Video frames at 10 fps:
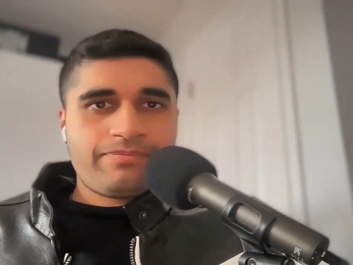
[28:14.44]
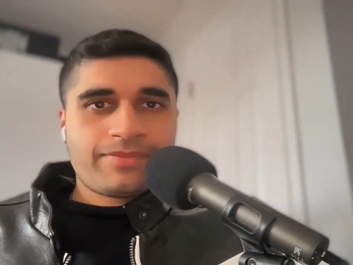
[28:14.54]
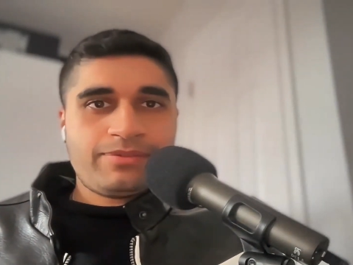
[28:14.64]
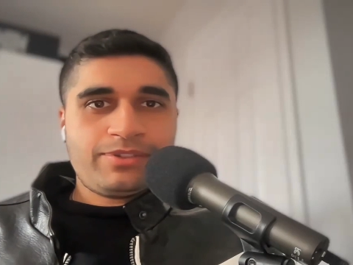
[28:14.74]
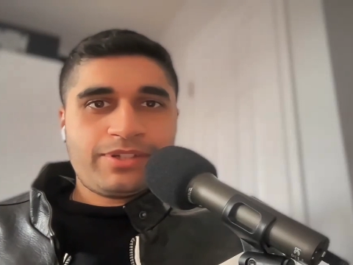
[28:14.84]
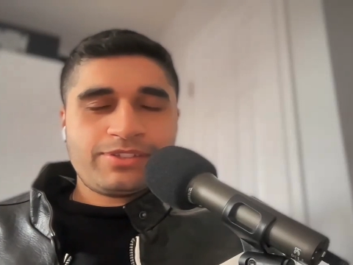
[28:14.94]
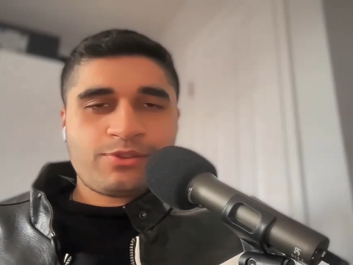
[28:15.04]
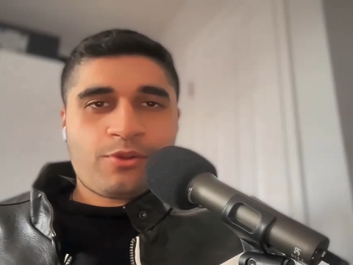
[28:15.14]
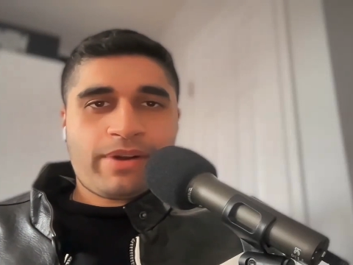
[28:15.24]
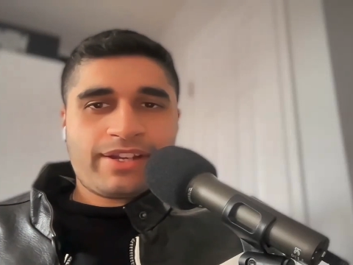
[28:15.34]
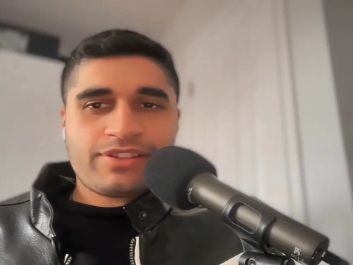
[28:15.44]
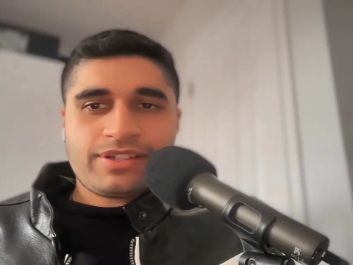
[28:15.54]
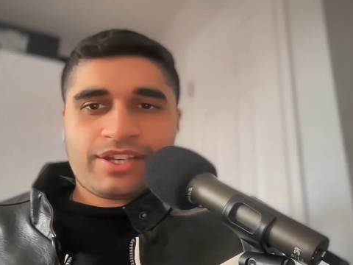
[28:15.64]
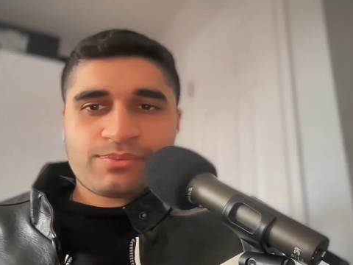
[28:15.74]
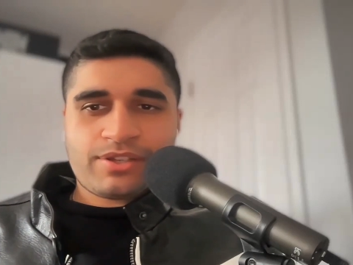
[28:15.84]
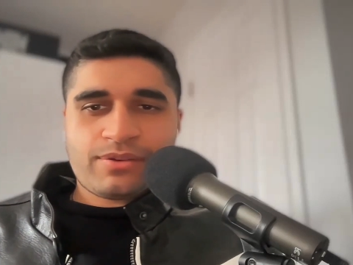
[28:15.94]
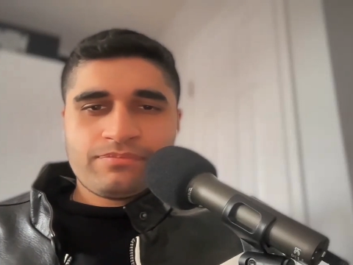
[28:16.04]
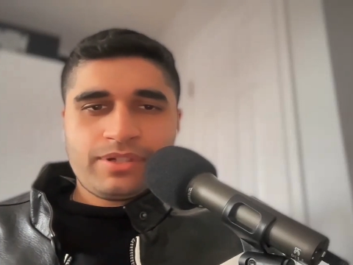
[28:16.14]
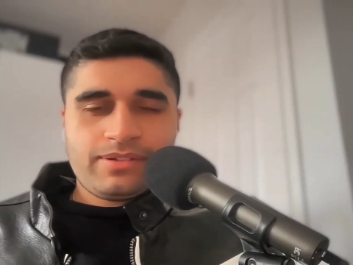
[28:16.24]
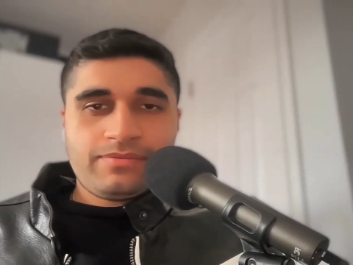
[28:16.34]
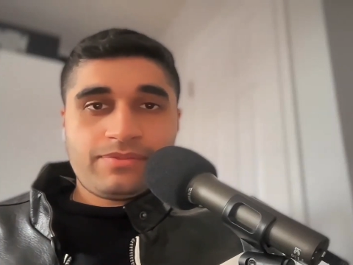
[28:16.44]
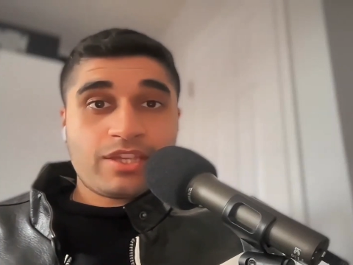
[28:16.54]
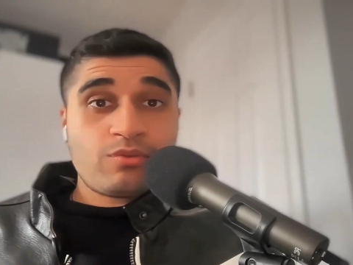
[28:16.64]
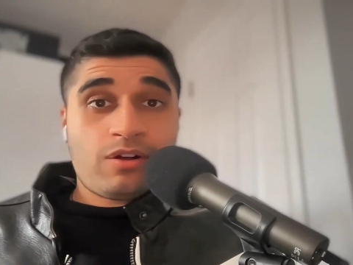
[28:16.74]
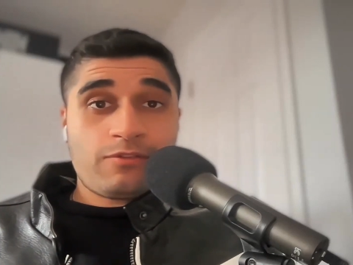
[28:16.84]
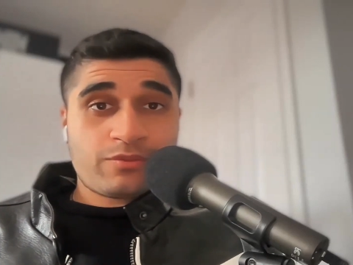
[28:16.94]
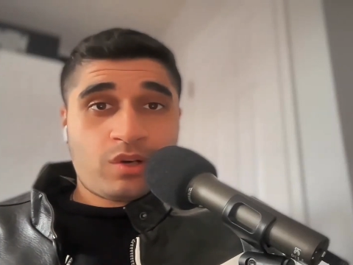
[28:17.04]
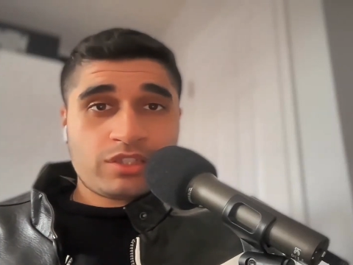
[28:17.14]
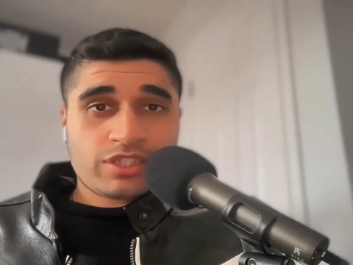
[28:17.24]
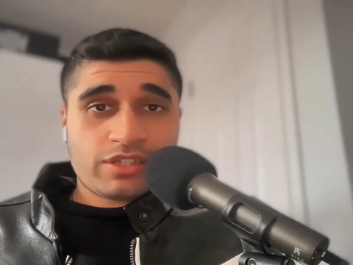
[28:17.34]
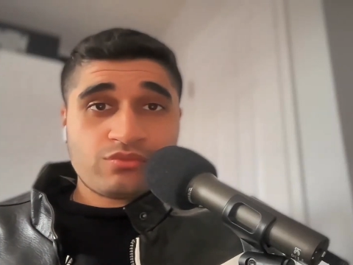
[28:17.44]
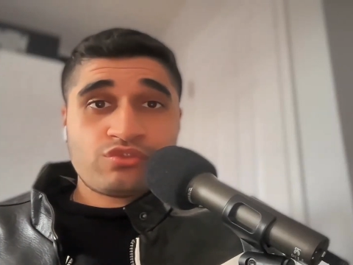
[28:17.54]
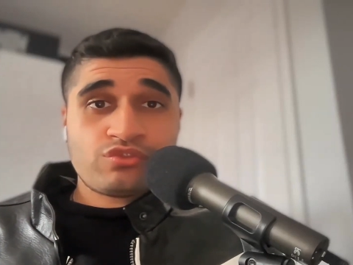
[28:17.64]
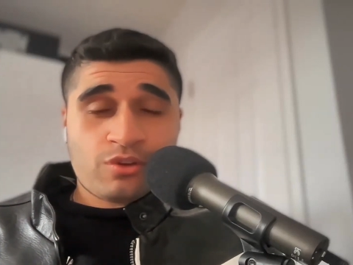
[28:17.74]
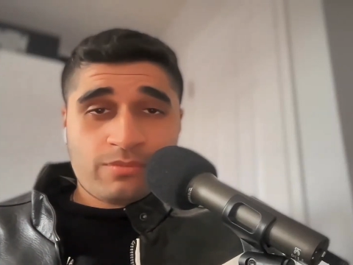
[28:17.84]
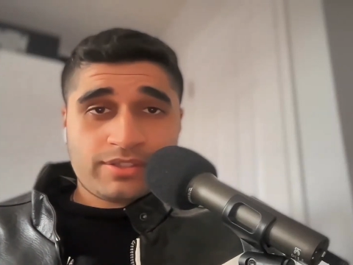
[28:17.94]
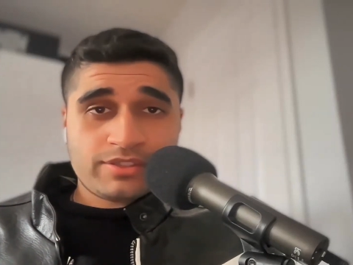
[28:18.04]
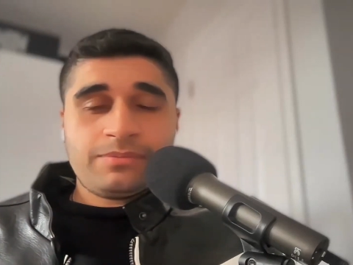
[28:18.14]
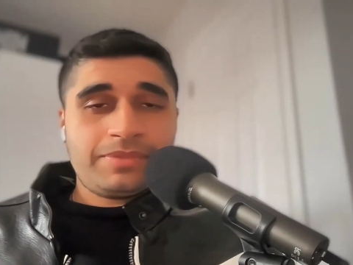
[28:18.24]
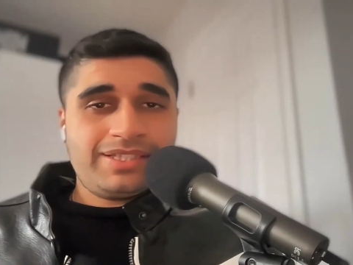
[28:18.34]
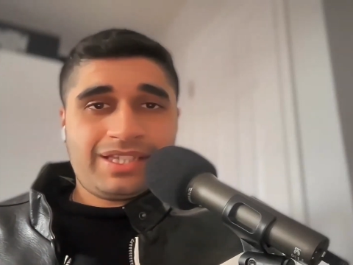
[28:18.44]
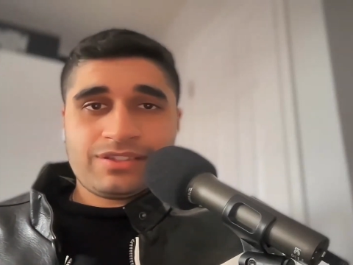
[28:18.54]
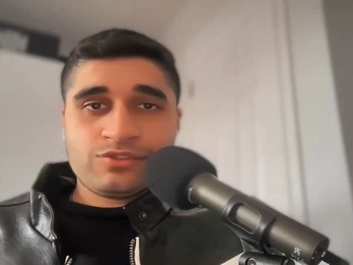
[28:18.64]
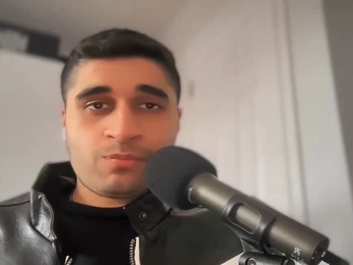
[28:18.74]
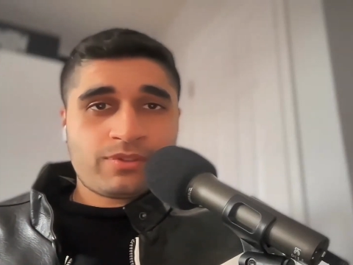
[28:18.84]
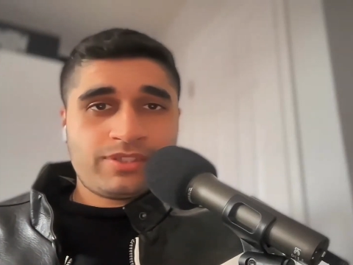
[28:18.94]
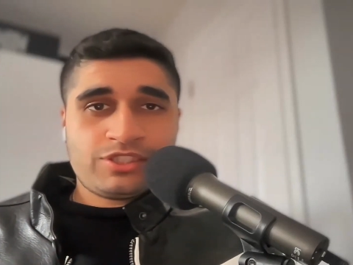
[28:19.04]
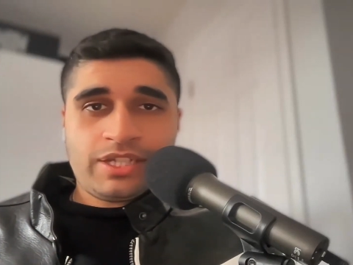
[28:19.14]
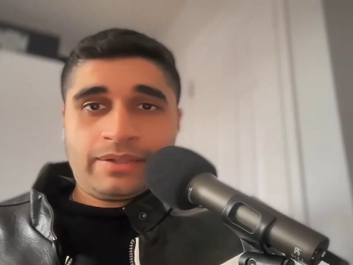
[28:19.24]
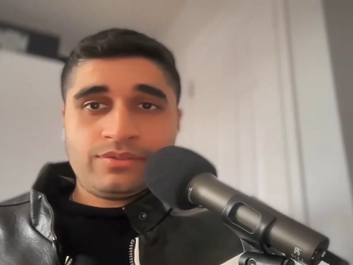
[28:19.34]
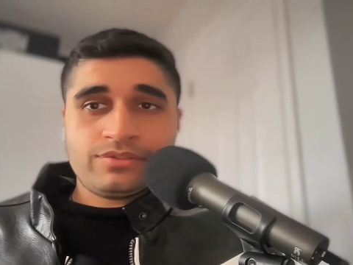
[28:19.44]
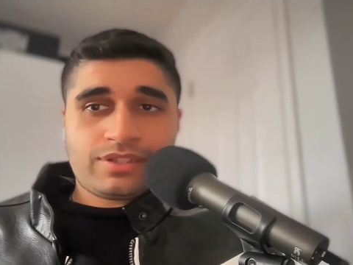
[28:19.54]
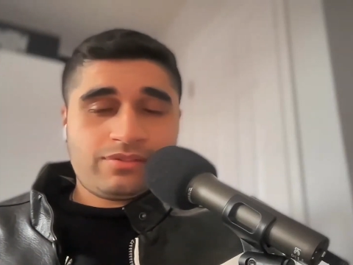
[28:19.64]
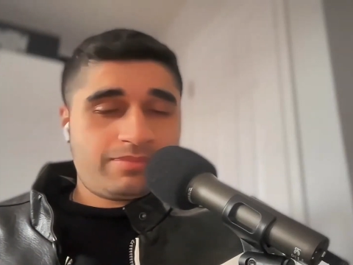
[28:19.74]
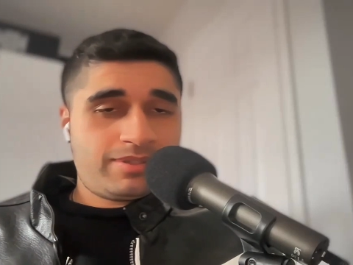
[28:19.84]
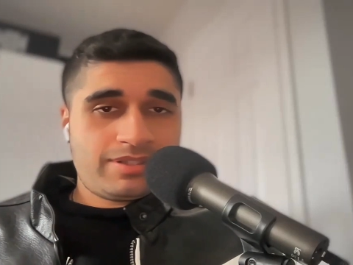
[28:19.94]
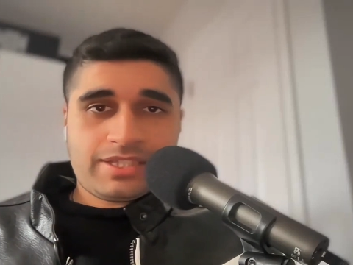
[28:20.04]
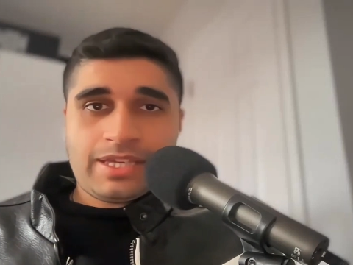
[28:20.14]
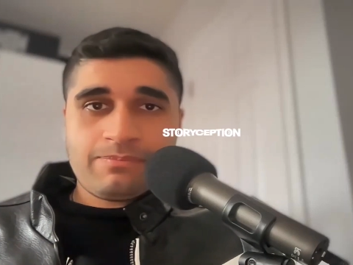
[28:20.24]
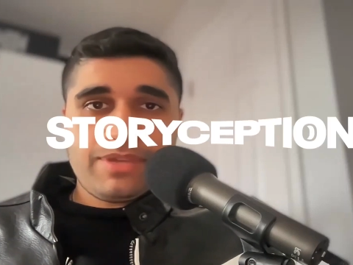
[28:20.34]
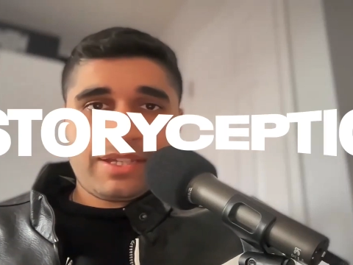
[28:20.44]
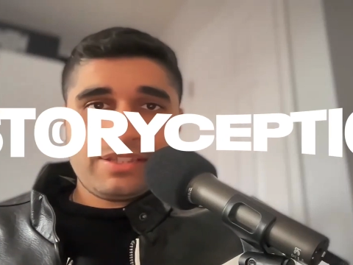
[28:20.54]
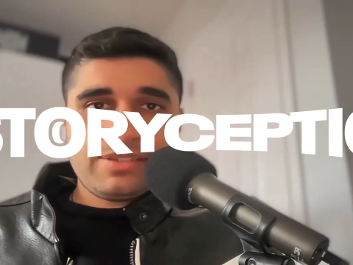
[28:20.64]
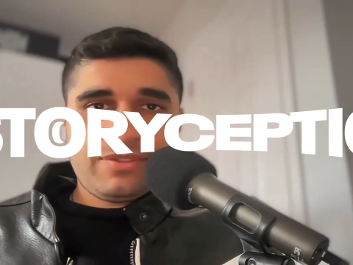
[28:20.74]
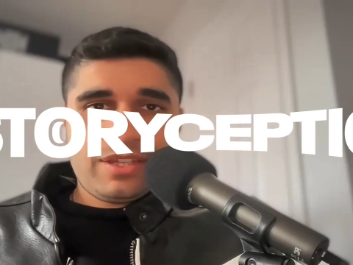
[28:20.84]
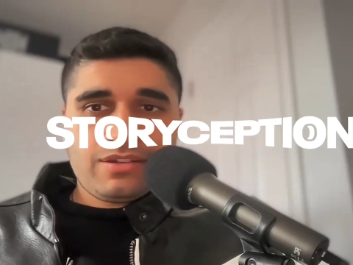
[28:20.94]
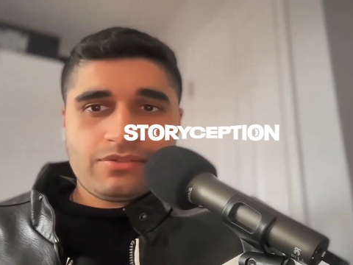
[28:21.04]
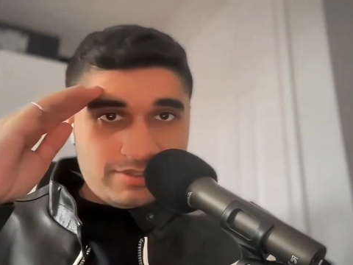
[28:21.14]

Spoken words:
I'm learning this whole mic thing as we go. But thank you all for watching so much. Please like and support the channels, and I'll keep making these videos.